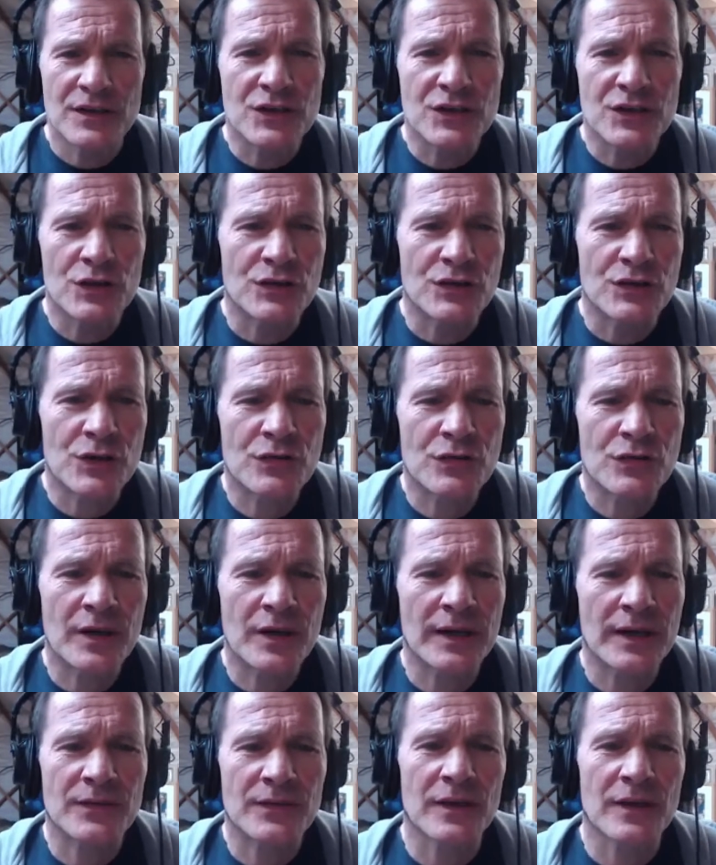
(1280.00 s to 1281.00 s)
Do you
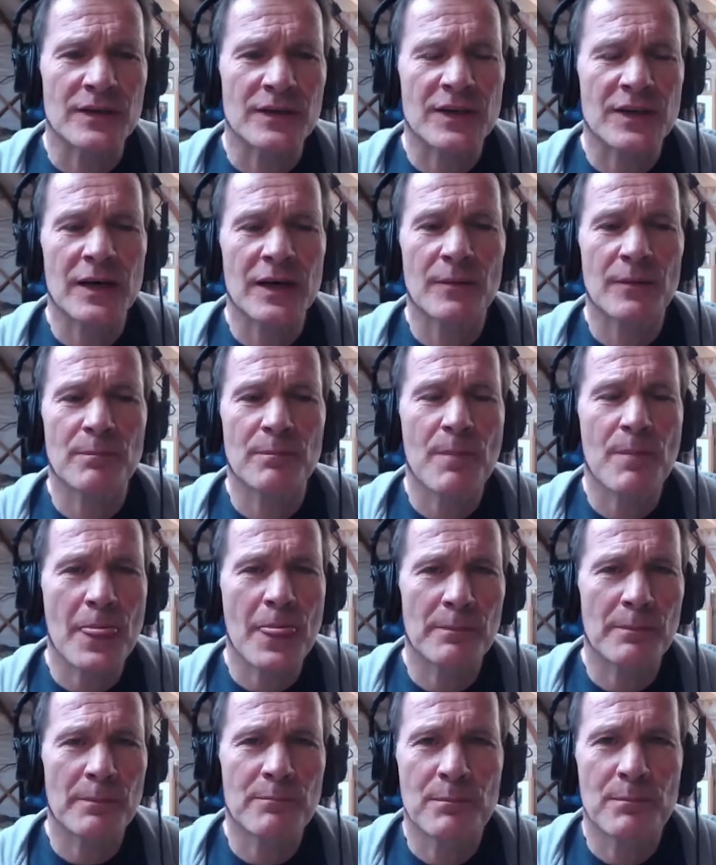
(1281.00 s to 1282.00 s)
think that
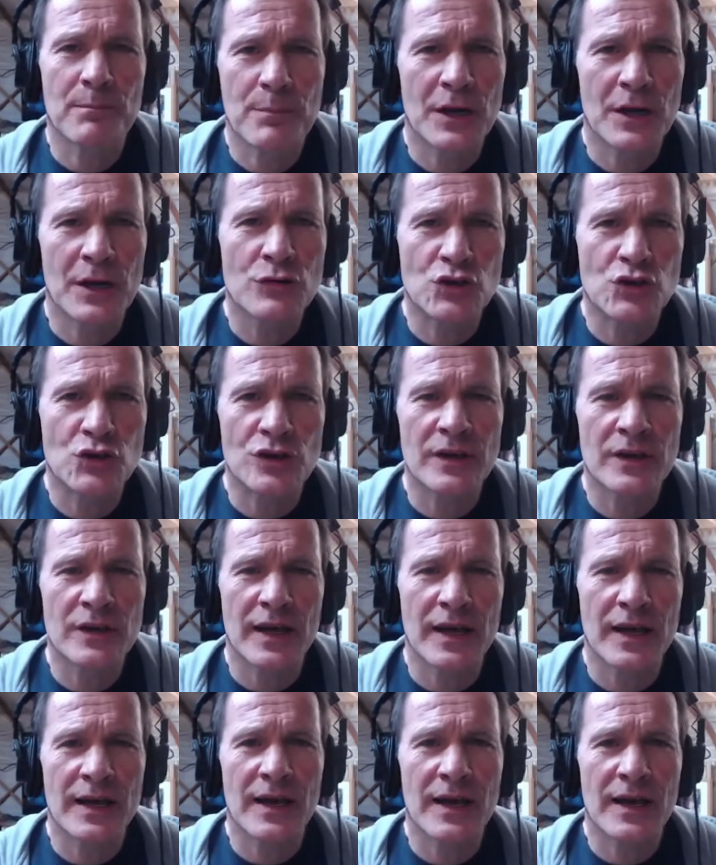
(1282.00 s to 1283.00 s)
pollution
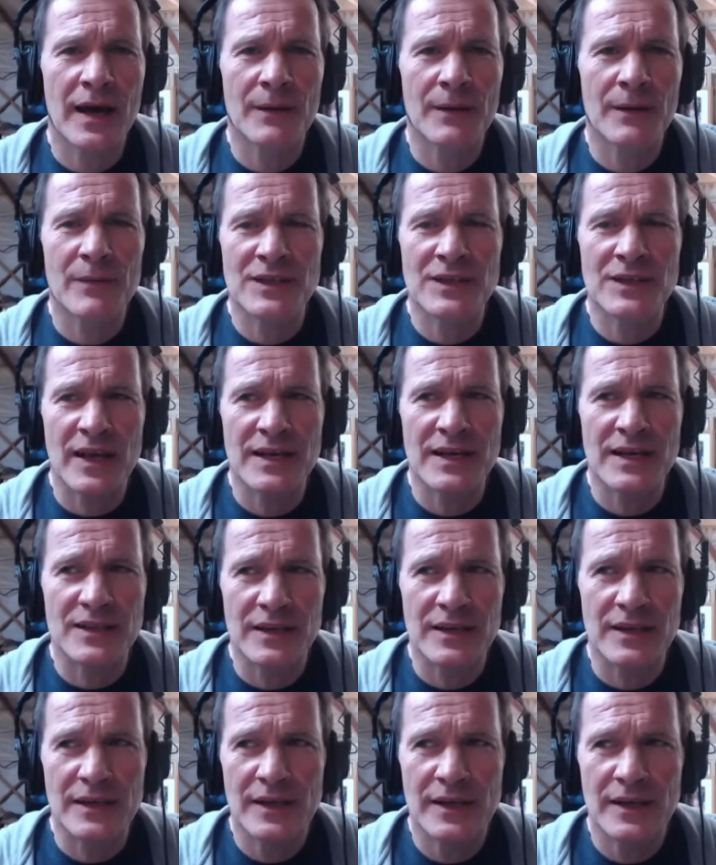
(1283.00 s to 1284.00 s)
is
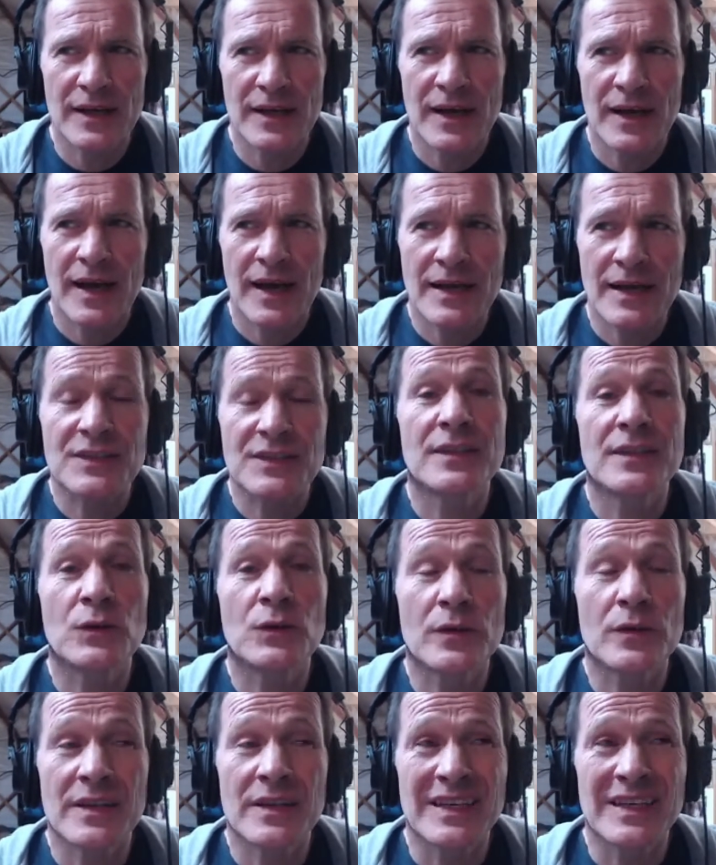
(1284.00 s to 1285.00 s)

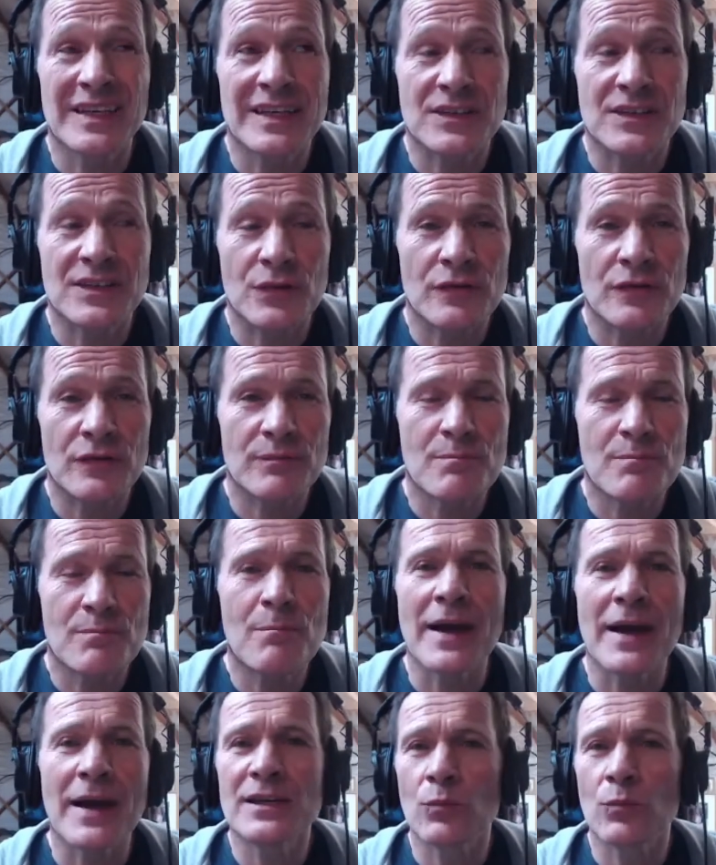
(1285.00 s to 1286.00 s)
the sort of
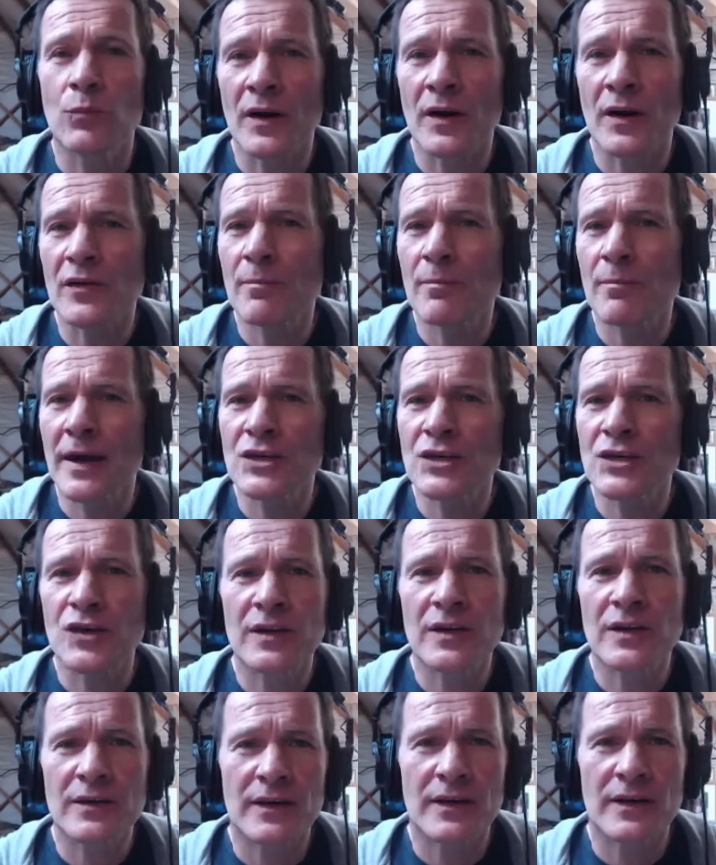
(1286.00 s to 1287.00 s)
one of the
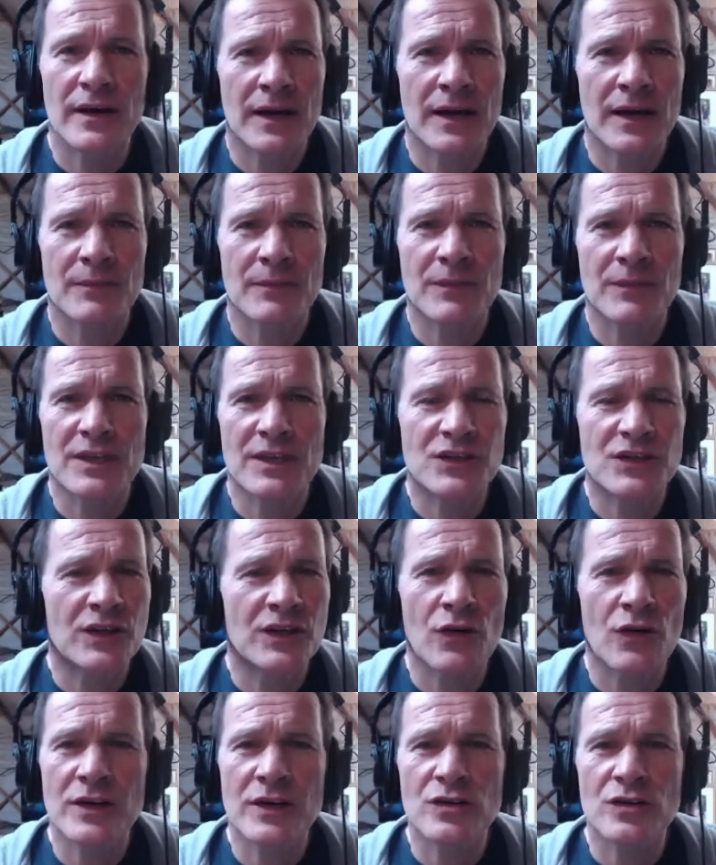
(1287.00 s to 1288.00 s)
major
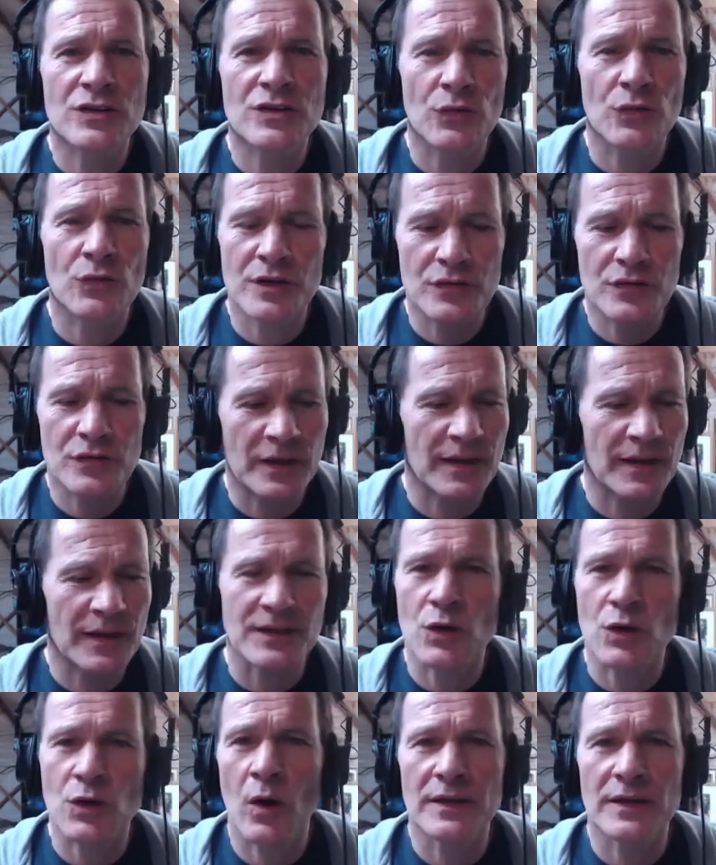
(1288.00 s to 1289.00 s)
considerations, or do you think
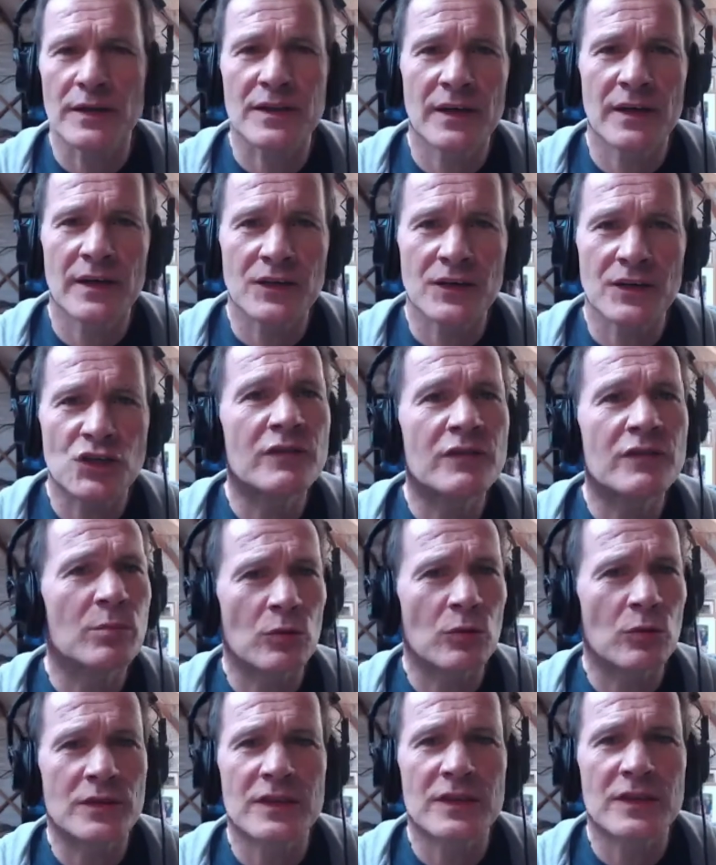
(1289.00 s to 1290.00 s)
that's quite
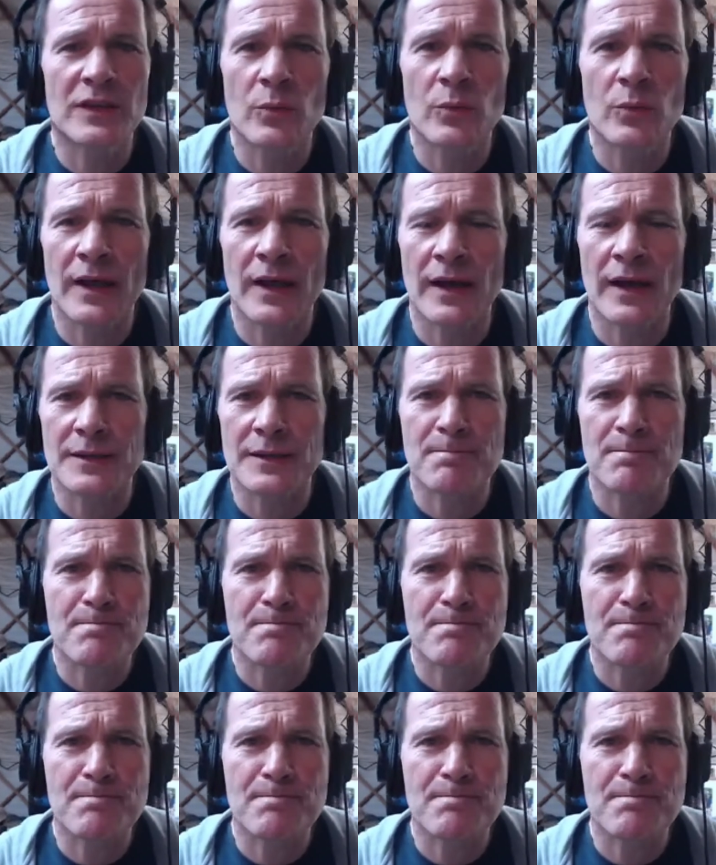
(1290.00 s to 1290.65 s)
achievable to deal with that?